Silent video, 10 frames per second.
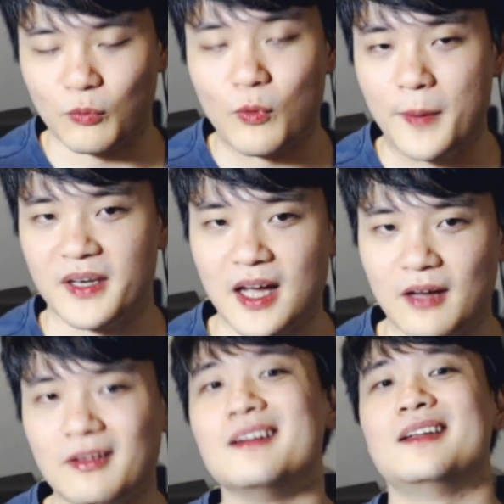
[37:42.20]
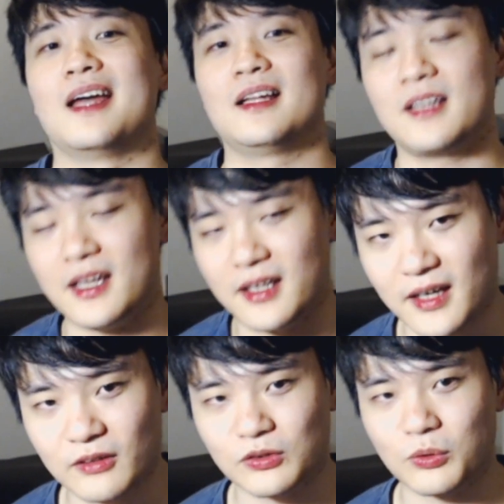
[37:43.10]
wipe it out, and then
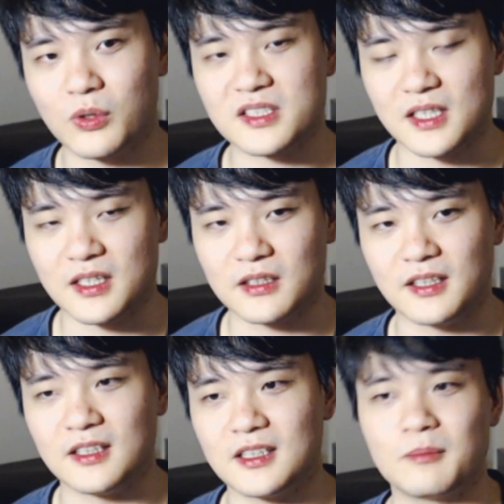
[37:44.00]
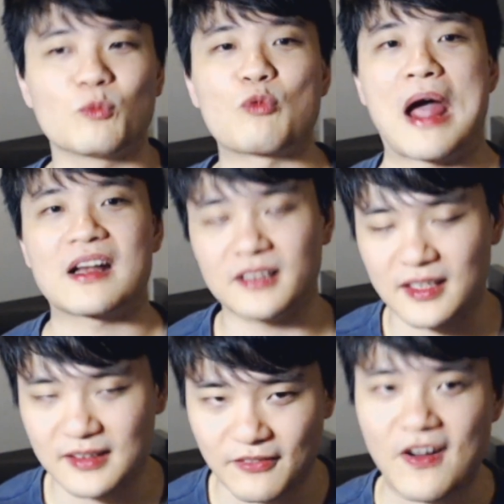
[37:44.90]
heading out towards another kingdom, rather
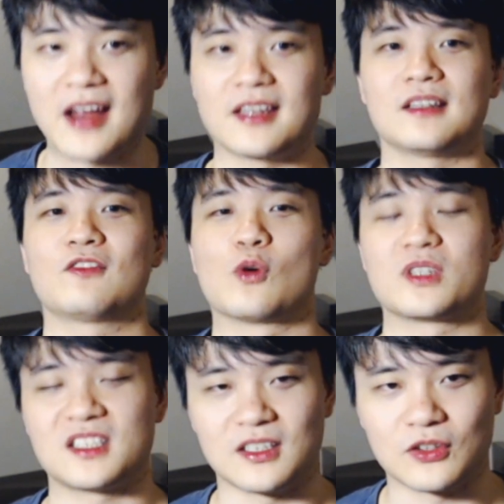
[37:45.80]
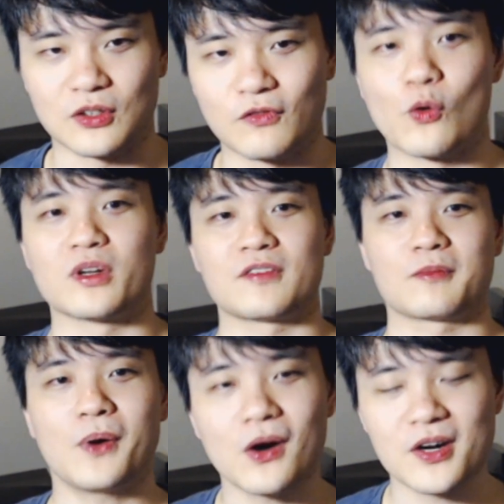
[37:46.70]
than dividing the forces into four
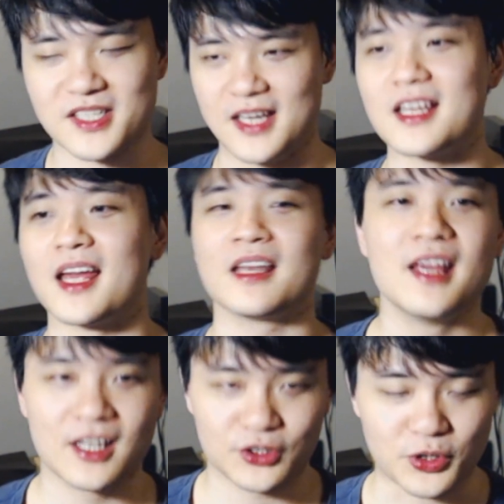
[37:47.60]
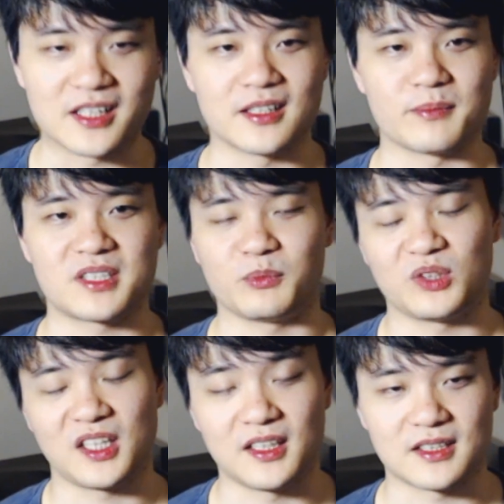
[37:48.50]
different parts and then striking them
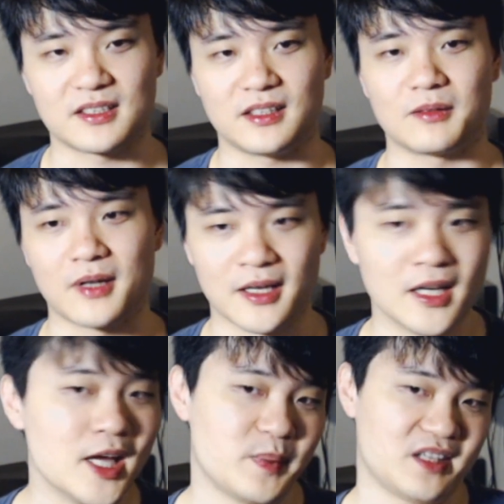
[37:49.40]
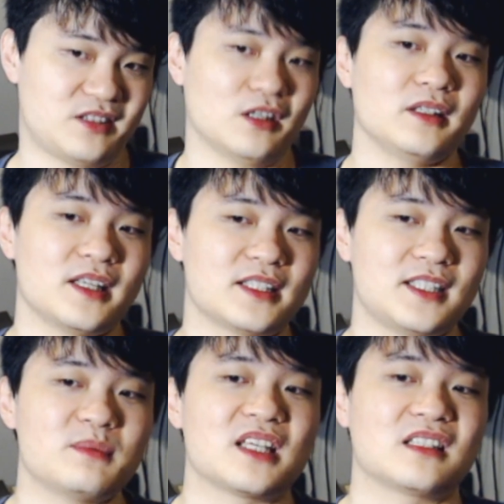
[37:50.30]
simultaneously, right? Because certainly it
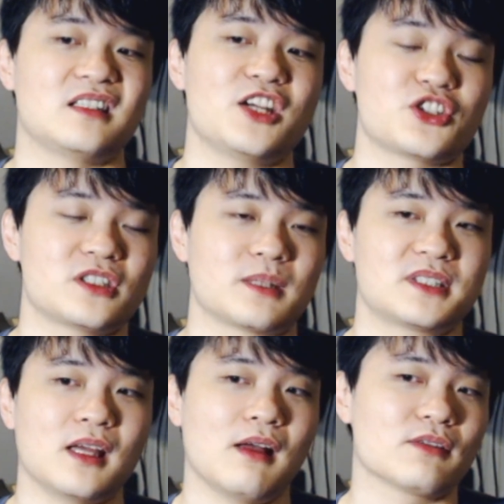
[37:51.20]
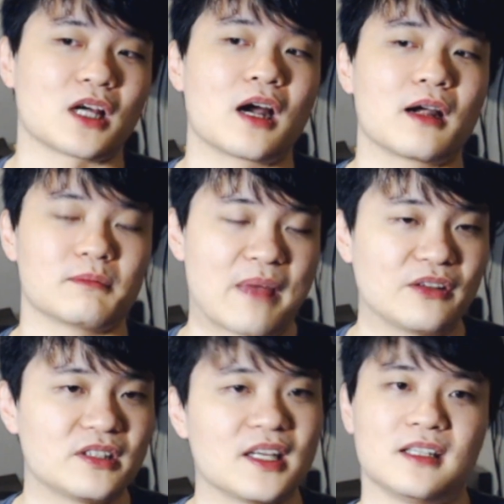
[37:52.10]
seems that the nations themselves aren't
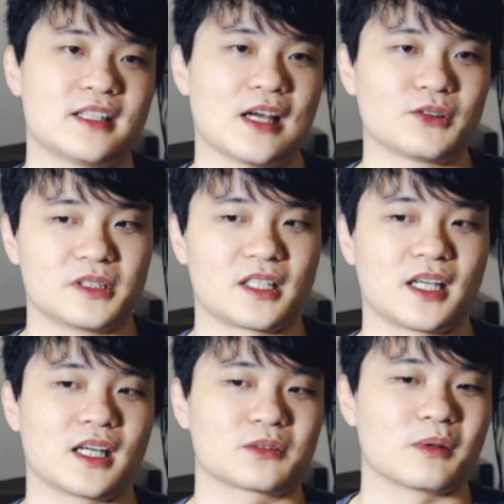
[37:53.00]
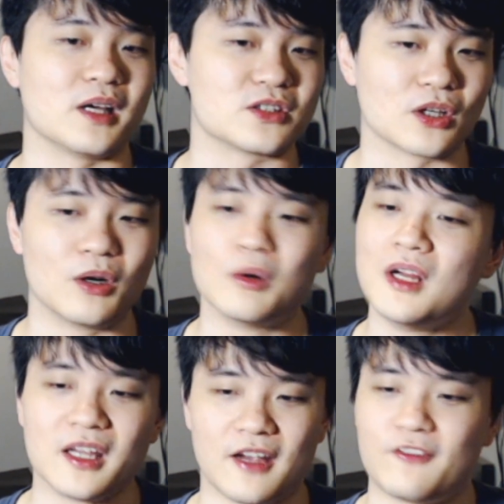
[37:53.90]
mounting any counterattacks, right? So
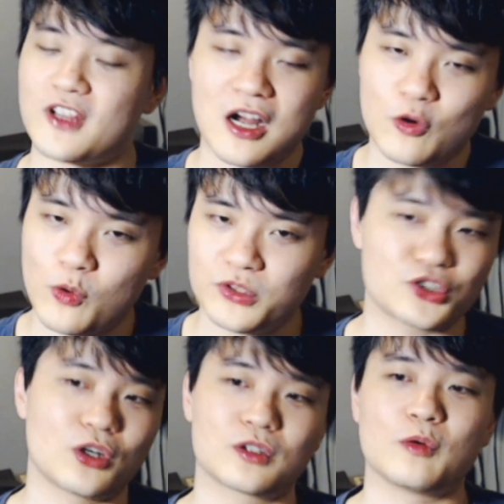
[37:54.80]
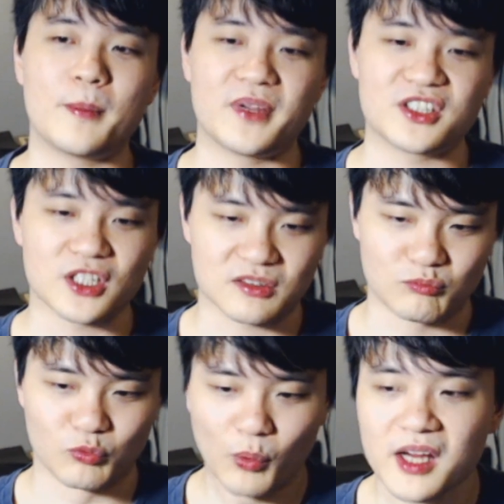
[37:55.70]
if they are going to turtle up and just
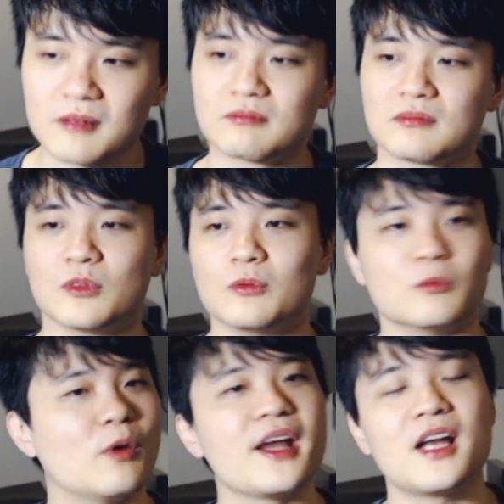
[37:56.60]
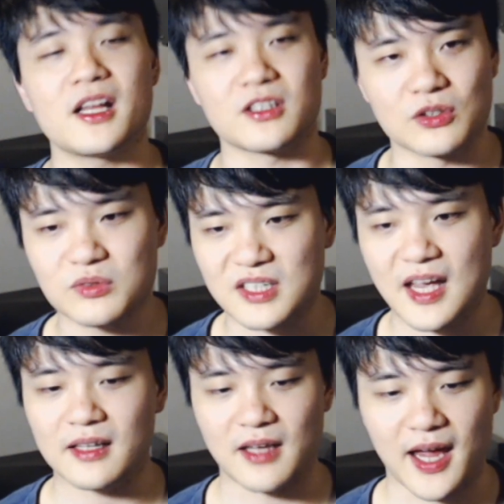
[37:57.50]
wait, why not use
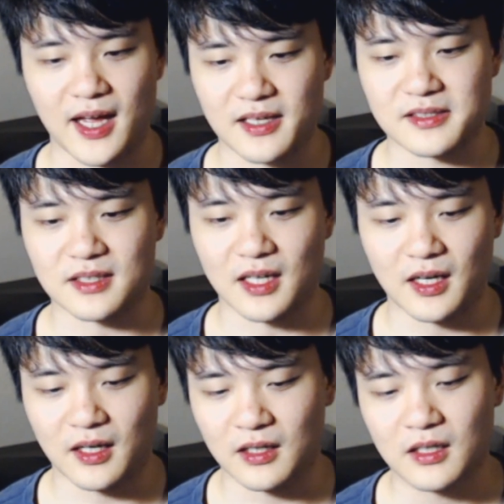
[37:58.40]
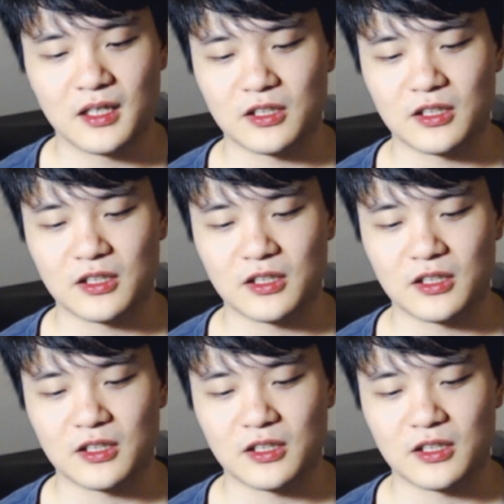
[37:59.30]
that as why